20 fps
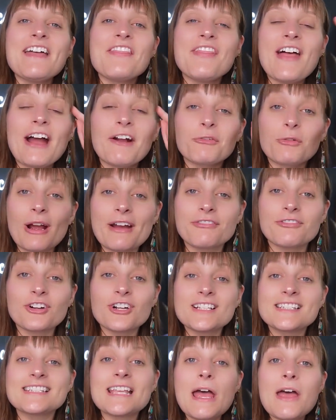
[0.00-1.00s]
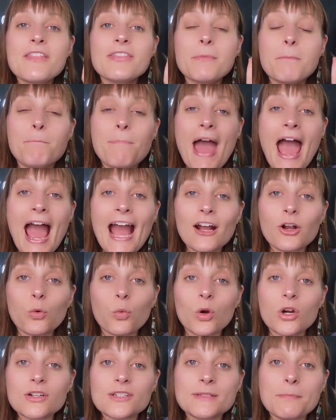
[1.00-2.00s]
That reference,
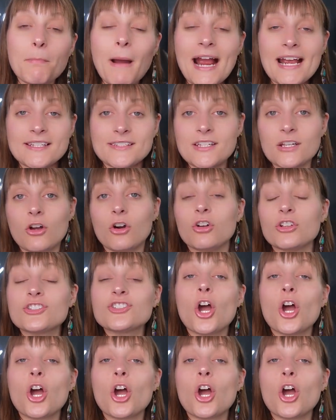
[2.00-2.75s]
Backwards Bicycle.